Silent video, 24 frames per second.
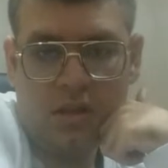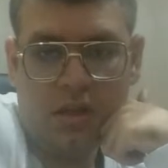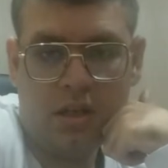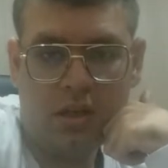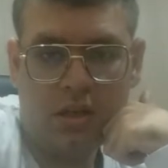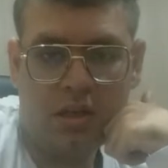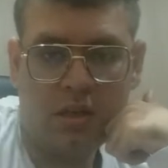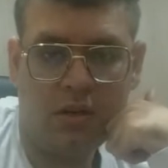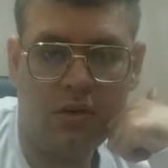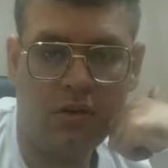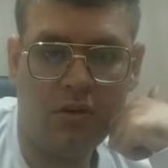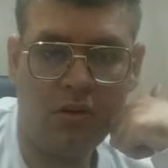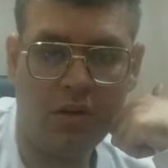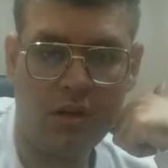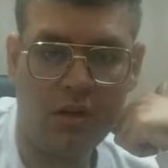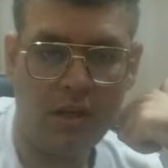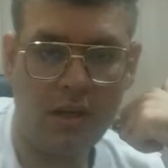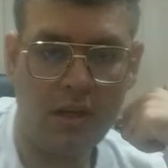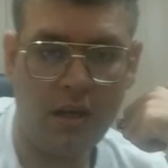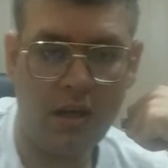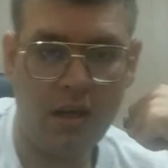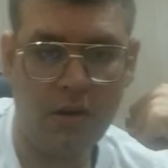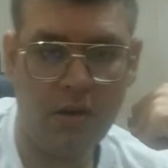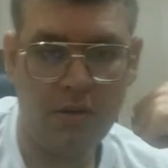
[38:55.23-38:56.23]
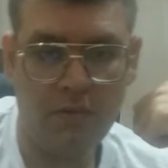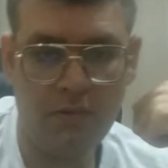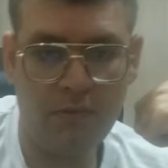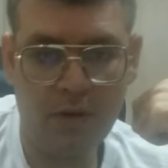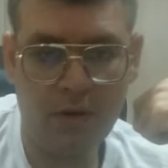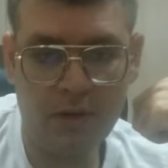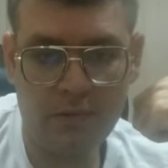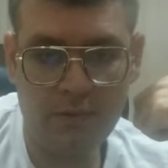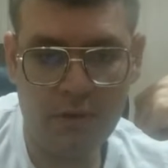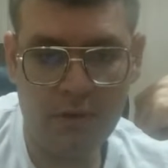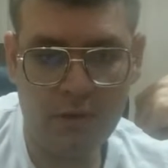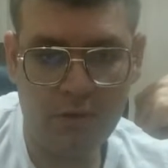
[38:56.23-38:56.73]
Okay, what
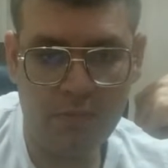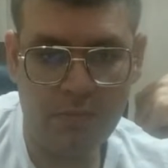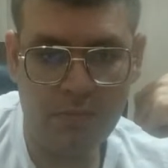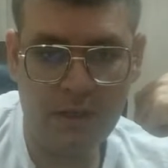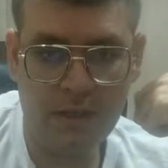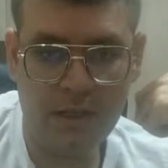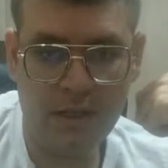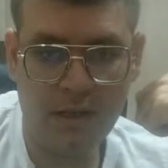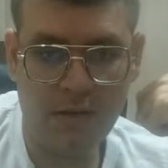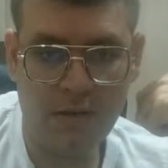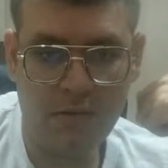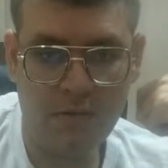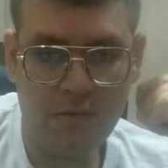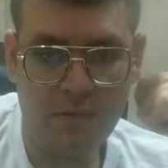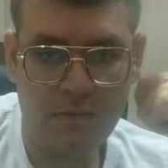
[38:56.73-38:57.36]
will you play now?